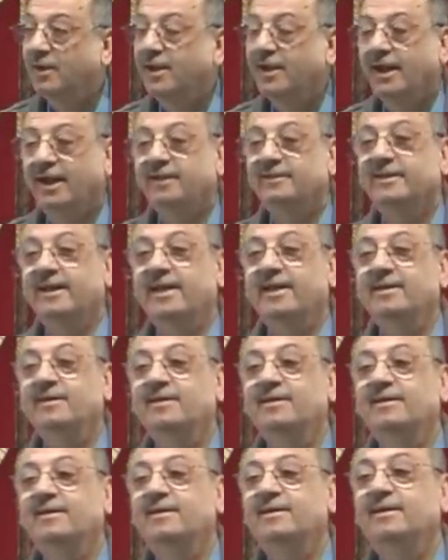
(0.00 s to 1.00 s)
And then
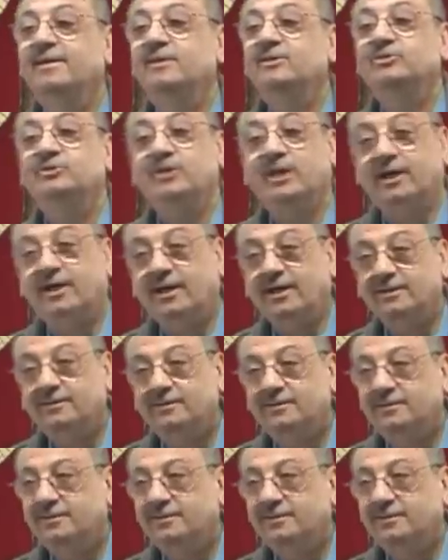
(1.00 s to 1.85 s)
shakat.